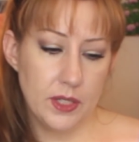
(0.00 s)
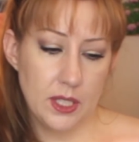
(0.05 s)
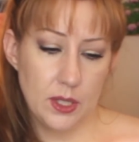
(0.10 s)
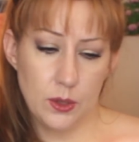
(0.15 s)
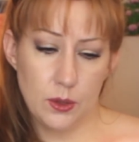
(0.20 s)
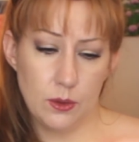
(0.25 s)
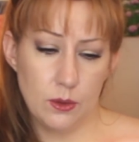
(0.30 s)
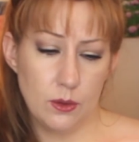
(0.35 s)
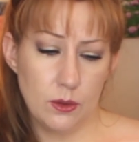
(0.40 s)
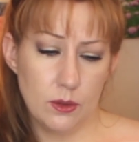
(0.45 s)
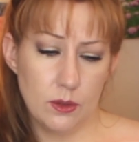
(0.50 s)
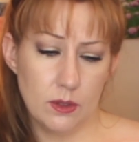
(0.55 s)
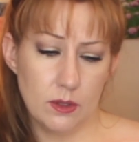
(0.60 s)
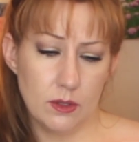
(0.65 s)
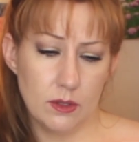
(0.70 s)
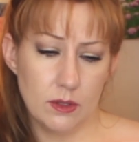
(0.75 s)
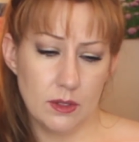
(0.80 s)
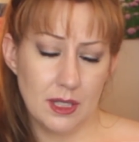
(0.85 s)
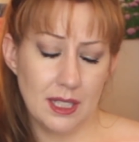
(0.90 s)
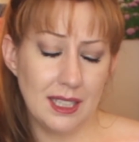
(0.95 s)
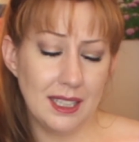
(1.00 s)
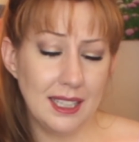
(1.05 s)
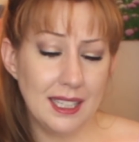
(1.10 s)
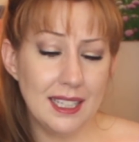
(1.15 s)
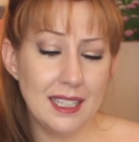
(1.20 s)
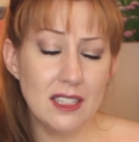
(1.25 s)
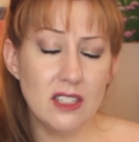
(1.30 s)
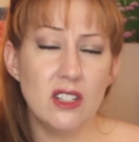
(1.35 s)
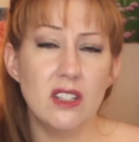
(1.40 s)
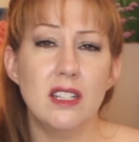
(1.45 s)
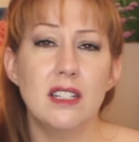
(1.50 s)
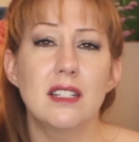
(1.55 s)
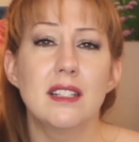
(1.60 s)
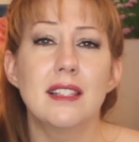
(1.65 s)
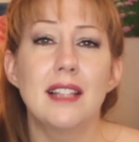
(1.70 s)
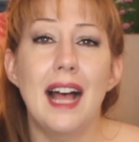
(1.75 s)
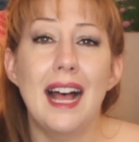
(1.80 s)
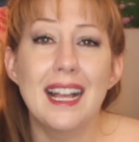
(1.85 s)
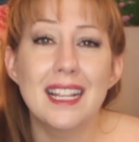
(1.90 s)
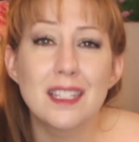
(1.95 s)
to cling to these
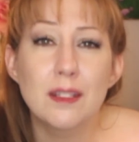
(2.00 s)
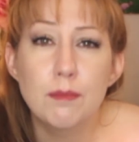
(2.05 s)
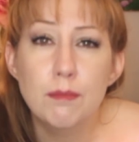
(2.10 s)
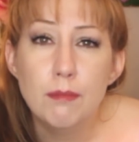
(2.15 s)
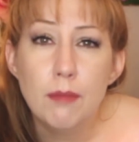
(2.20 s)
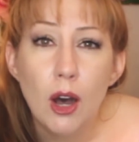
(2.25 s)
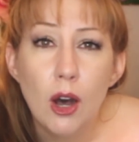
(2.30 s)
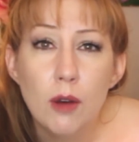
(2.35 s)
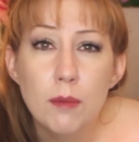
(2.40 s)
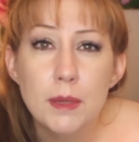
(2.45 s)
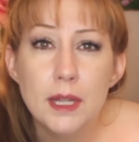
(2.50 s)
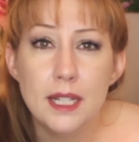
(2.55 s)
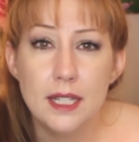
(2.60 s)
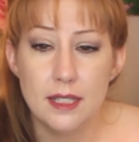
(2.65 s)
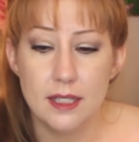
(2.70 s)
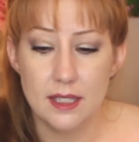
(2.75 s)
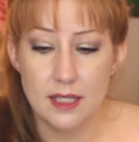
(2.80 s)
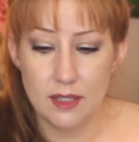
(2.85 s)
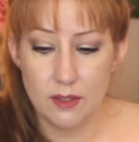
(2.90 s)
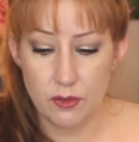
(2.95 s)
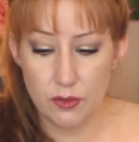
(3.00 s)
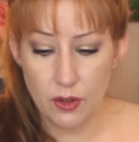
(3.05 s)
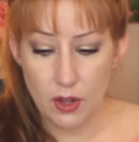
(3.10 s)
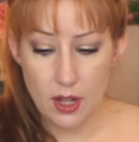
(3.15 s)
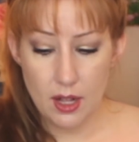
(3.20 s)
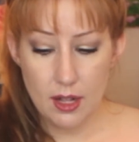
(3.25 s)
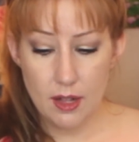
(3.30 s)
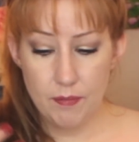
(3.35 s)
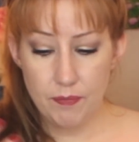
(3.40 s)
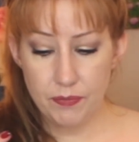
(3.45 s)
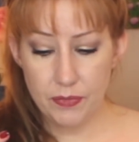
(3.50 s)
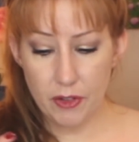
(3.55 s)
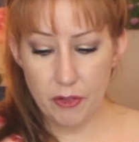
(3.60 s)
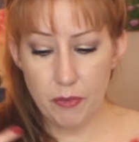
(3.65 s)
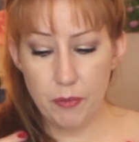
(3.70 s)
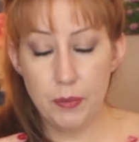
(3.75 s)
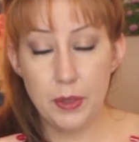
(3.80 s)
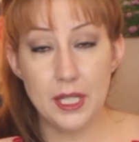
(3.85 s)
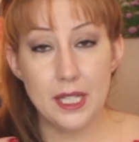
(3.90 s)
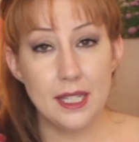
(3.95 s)
last moments of
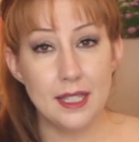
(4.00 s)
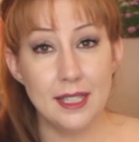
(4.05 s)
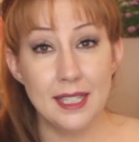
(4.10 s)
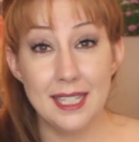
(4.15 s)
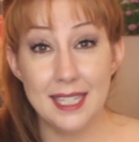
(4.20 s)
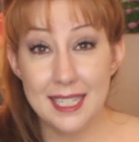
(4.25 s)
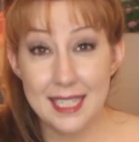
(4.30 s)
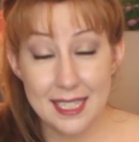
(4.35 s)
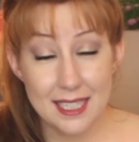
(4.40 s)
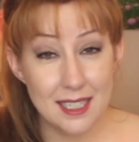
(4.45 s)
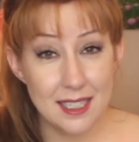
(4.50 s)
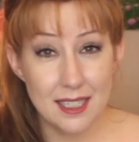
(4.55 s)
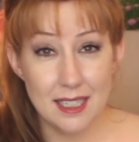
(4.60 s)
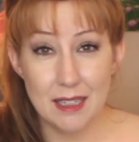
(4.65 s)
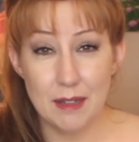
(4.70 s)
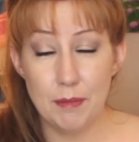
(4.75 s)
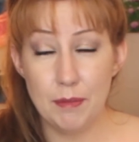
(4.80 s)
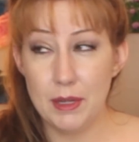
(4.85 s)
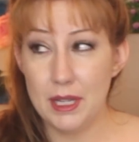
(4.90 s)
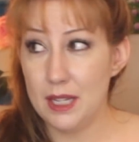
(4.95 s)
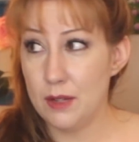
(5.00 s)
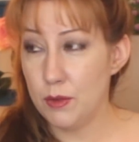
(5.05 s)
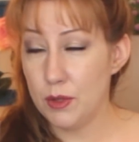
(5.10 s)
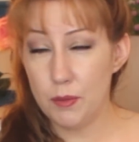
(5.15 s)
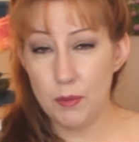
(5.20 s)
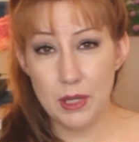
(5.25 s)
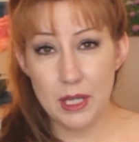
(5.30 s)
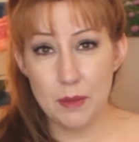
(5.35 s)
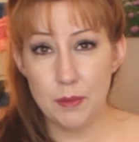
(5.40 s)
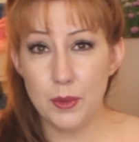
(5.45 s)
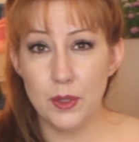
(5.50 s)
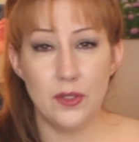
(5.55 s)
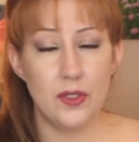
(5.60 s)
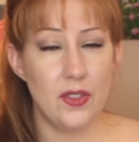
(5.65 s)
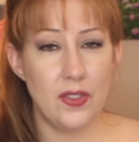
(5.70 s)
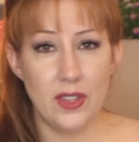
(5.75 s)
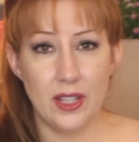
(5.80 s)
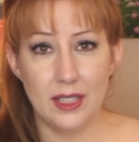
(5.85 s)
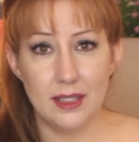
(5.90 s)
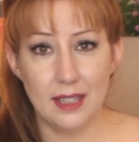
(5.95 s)
being here, being with people
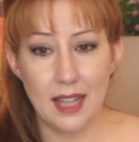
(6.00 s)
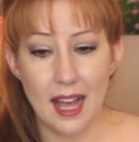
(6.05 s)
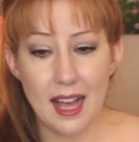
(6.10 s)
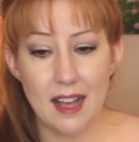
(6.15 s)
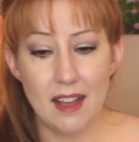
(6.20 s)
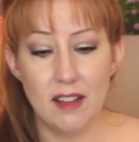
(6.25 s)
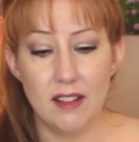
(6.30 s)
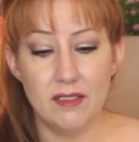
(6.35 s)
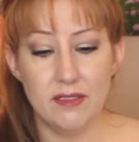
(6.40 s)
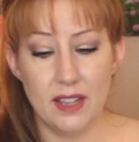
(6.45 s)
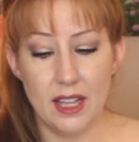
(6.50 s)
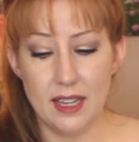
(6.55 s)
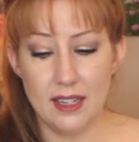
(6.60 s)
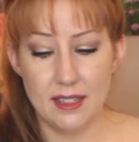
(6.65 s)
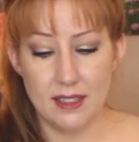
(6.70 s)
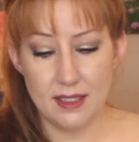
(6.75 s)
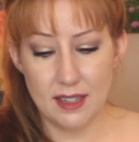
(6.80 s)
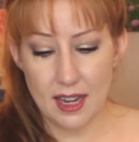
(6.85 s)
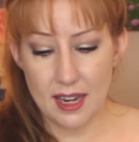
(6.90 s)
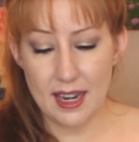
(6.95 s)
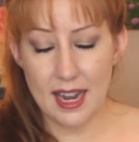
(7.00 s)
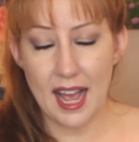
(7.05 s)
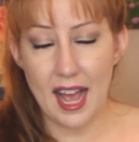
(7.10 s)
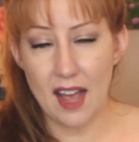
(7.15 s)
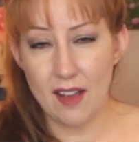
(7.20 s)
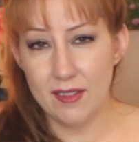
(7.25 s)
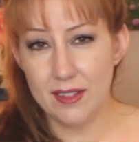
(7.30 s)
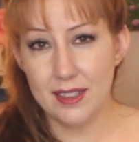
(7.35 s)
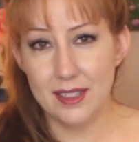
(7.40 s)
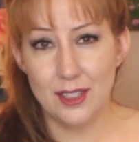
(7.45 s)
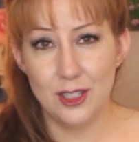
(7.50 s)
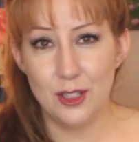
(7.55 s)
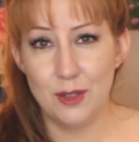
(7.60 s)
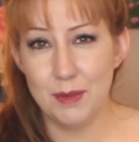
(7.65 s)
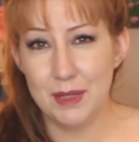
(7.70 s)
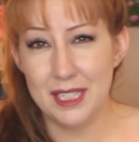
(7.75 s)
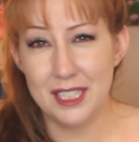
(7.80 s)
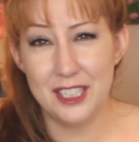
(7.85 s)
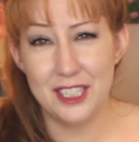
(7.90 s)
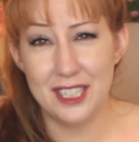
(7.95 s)
that they love, and having
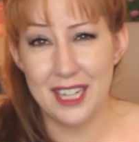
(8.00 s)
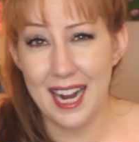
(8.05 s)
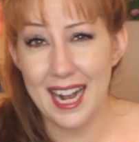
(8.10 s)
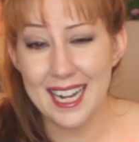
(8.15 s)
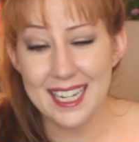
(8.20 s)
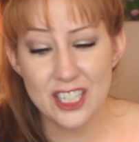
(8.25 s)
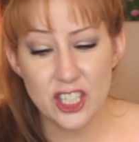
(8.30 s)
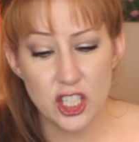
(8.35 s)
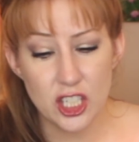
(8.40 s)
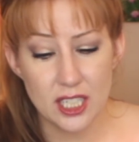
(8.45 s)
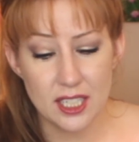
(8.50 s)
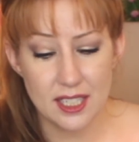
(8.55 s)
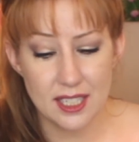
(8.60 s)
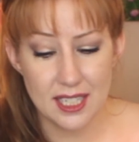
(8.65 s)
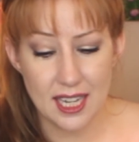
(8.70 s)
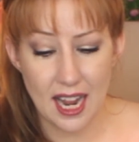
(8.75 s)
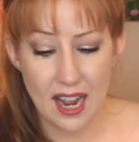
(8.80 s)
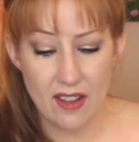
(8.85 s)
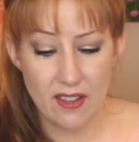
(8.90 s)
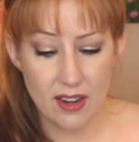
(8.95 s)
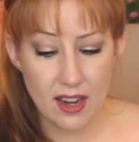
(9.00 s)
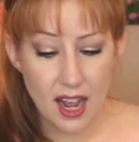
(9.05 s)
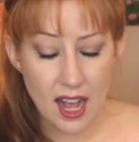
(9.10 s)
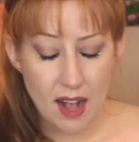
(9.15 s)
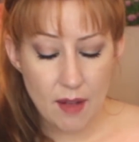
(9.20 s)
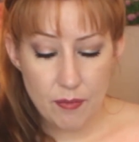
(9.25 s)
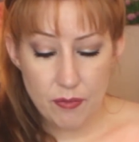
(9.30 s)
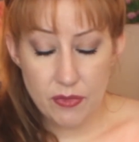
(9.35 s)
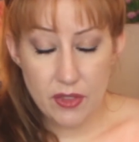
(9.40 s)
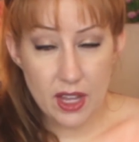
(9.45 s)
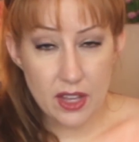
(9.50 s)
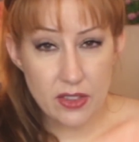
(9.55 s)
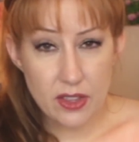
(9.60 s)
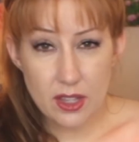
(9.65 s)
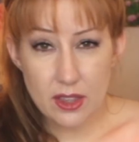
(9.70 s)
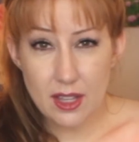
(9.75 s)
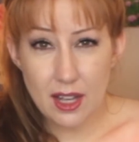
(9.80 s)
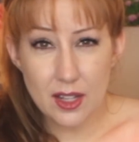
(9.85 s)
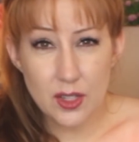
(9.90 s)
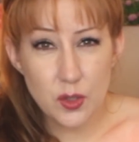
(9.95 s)
human interactions, and they
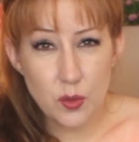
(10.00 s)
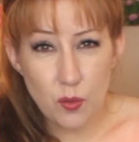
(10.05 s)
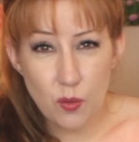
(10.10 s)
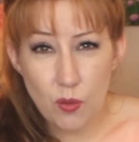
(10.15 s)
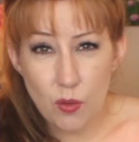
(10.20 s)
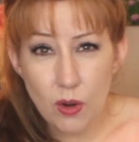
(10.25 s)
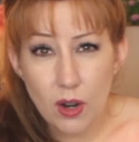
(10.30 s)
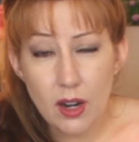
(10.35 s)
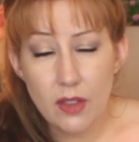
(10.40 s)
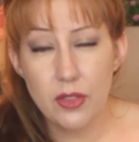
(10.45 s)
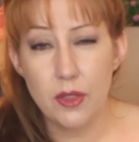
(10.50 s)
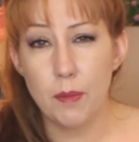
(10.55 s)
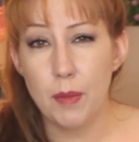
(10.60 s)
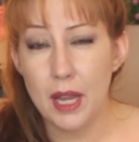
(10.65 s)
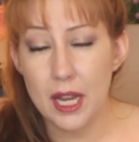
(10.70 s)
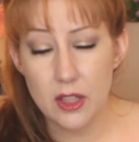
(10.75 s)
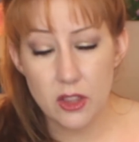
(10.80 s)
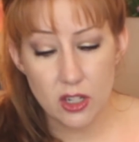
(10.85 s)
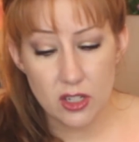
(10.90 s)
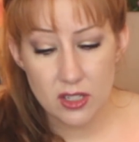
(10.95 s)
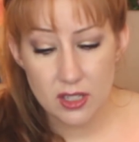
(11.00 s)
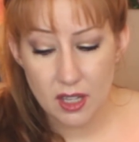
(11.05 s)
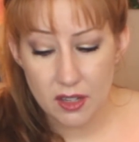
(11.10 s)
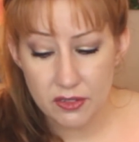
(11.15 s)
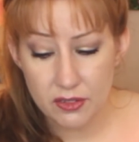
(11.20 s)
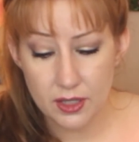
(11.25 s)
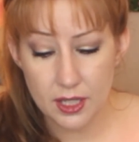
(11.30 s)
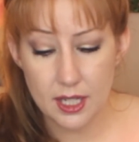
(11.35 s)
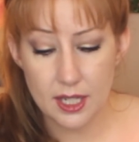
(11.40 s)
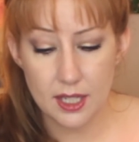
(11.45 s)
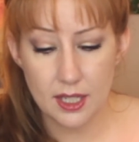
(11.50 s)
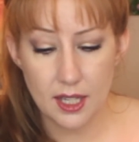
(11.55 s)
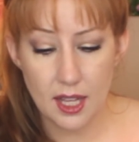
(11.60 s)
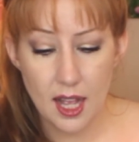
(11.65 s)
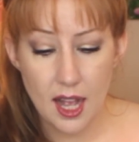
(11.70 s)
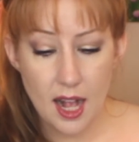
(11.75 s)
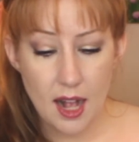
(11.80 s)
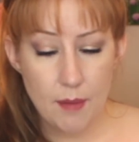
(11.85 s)
think that's worth the pain they're suffering.